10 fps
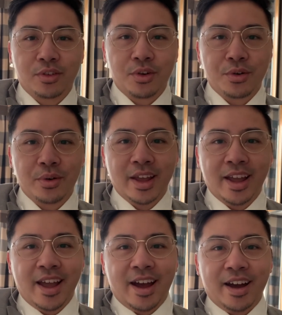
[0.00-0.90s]
So
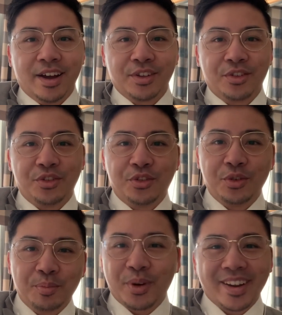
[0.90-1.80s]

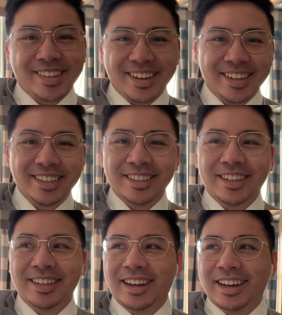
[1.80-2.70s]
super
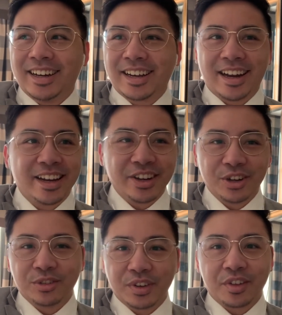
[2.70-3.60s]
excited, kind of
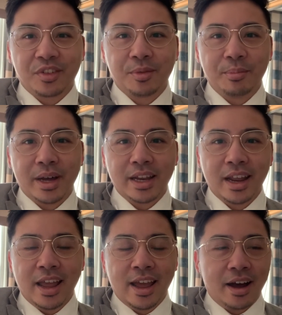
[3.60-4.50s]
nervous, but
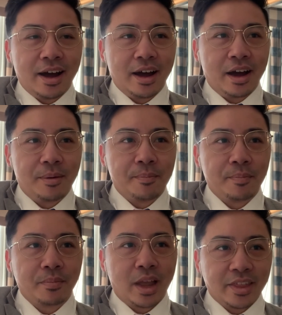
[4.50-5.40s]

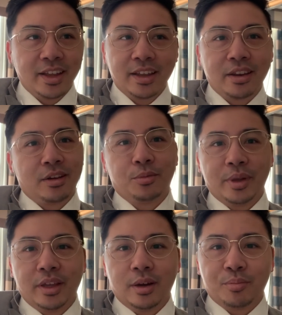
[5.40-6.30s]
I think it'll
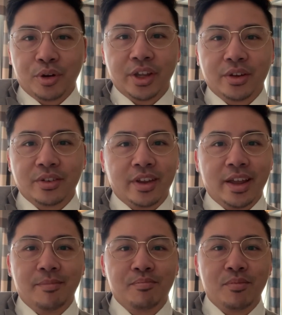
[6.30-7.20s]
be a pretty good
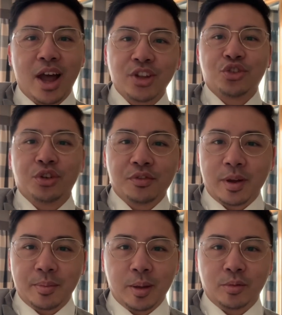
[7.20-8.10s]
day. Not sure if
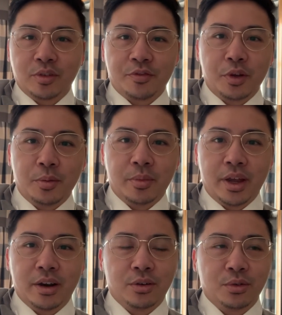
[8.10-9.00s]
I'm able to film
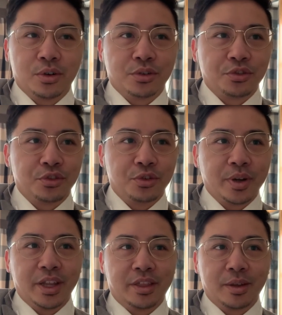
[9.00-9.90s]
there or
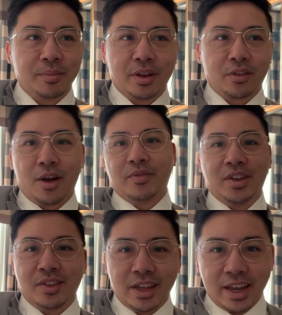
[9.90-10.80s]
do anything because
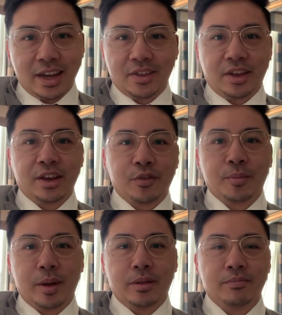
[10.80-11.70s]
obviously it is a
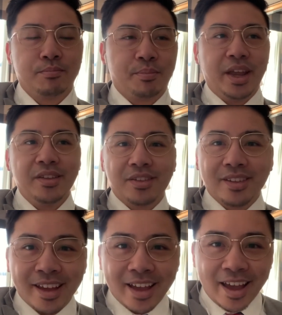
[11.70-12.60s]
government
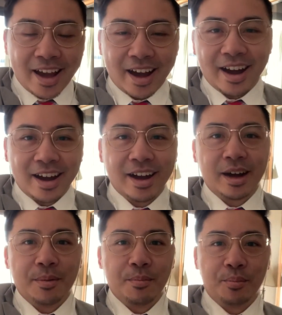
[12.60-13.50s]
based,
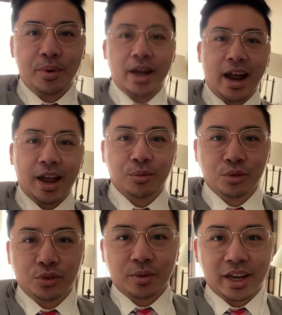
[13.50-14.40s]
but I
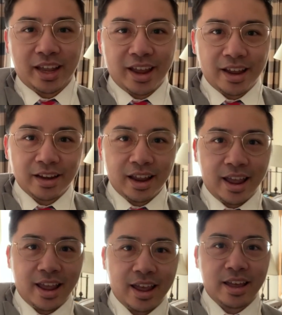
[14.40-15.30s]
will do what I can
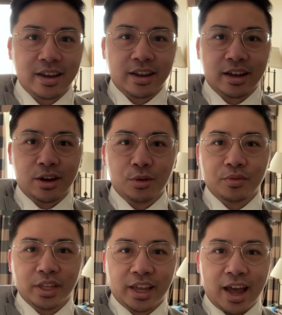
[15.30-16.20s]
and
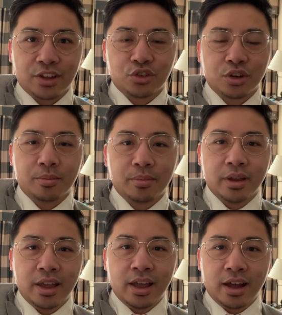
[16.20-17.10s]
hopefully catch up
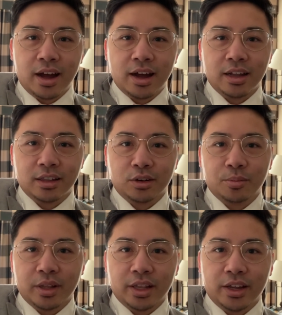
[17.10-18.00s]
a little
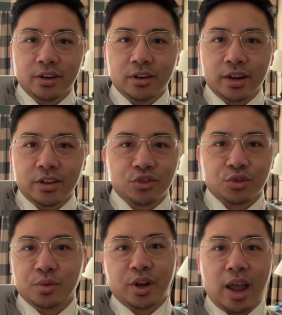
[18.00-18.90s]
bit later and
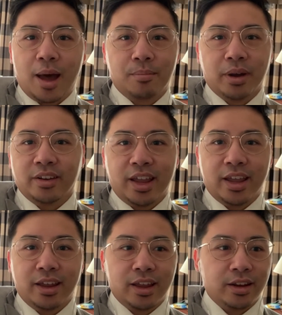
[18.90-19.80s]
just recap my
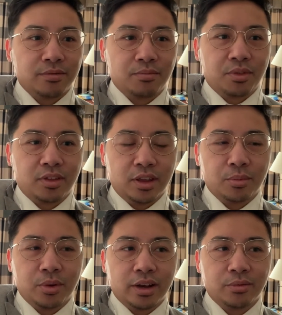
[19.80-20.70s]
day and see
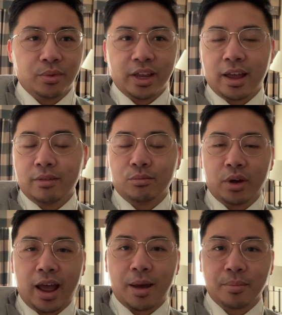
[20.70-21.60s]
what
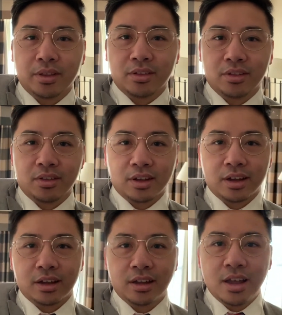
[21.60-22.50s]
happens
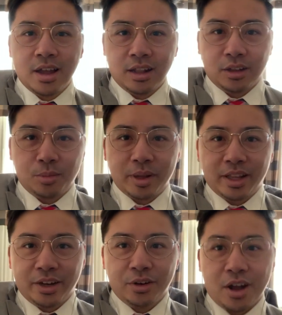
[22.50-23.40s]
a little bit
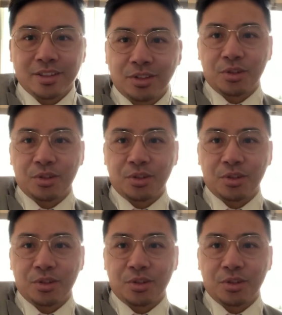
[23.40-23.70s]
later on.